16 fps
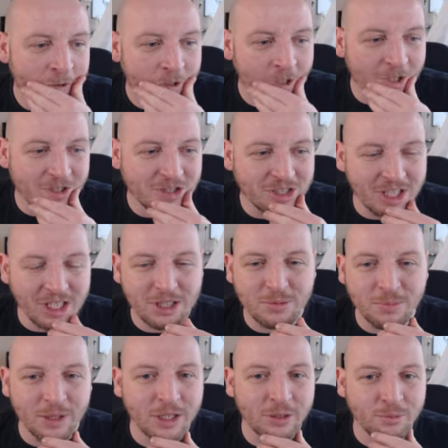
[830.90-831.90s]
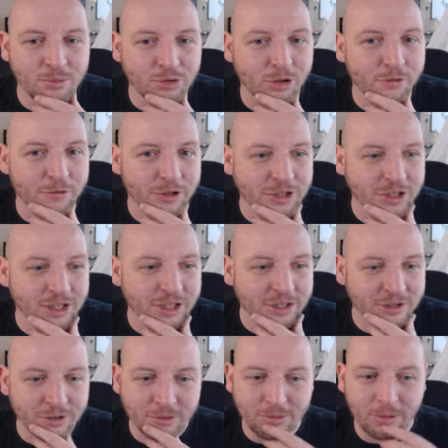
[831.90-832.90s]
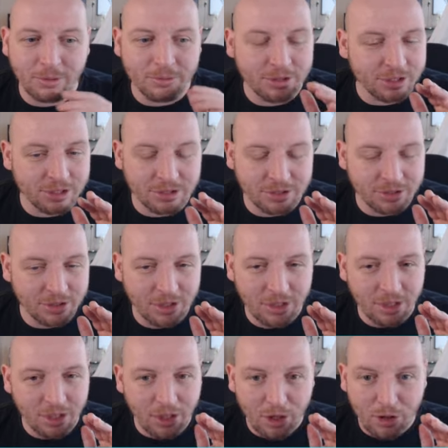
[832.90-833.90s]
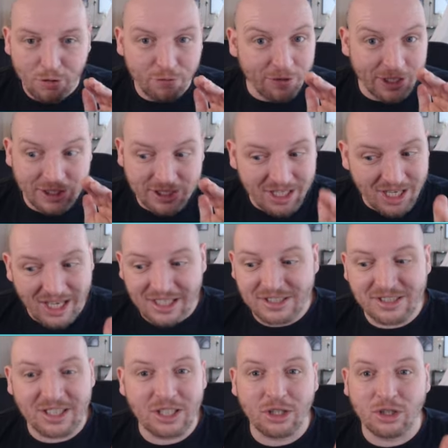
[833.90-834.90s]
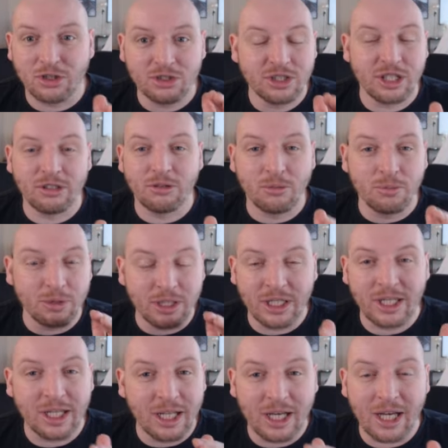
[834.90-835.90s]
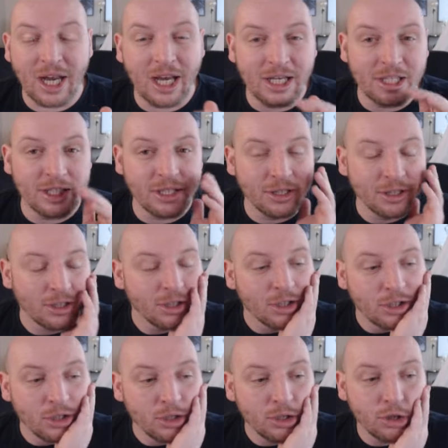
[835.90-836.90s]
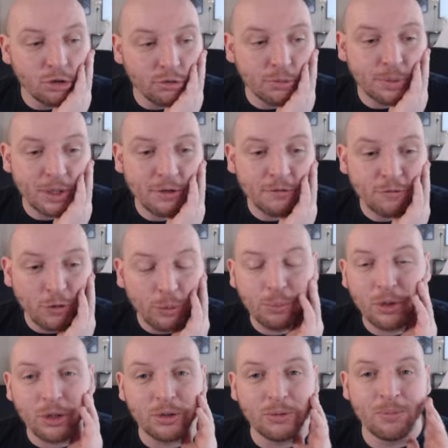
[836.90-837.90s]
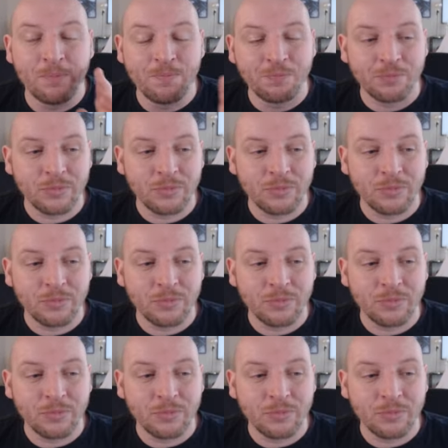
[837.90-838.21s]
A 6 million profit season as well, which is fantastic considering we didn't get any European football.